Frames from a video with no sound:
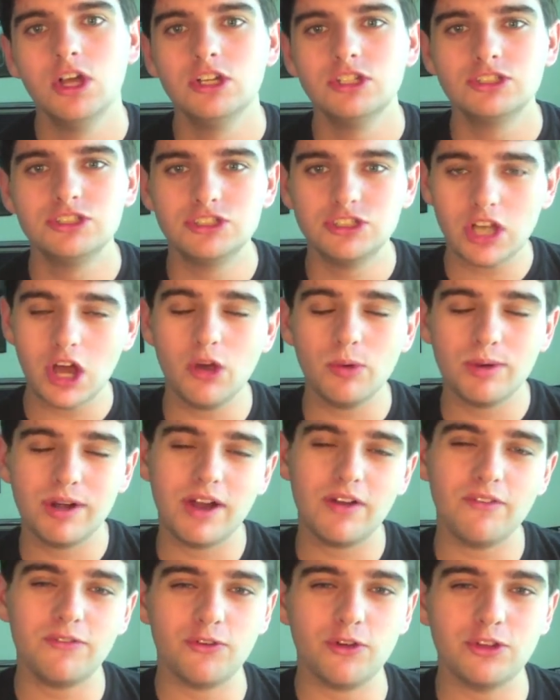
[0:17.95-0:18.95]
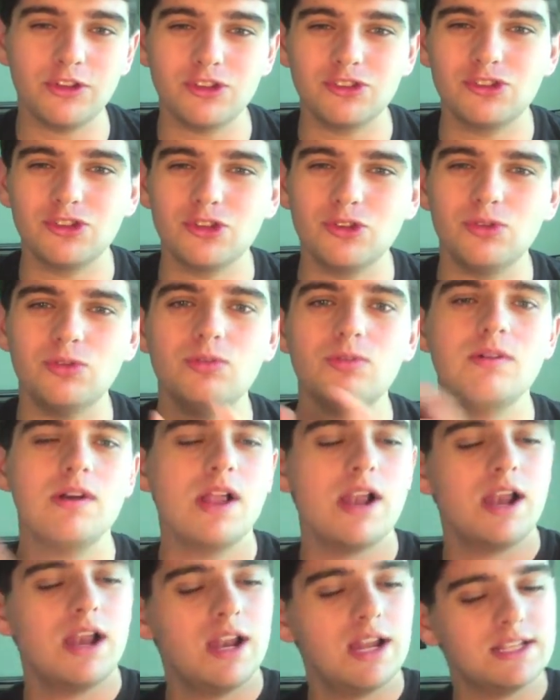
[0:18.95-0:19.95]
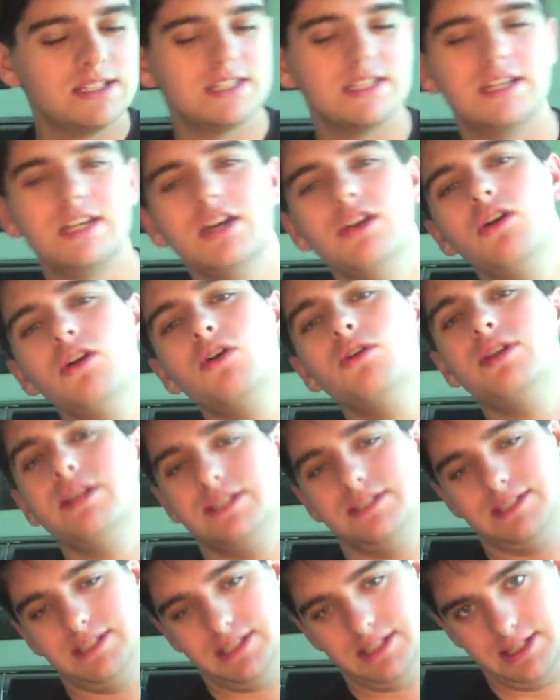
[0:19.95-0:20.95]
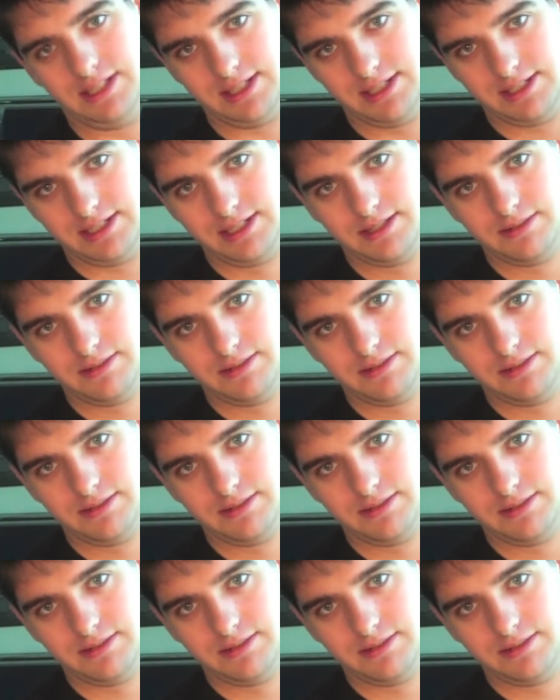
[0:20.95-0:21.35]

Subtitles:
So without further ado, let's get on into this.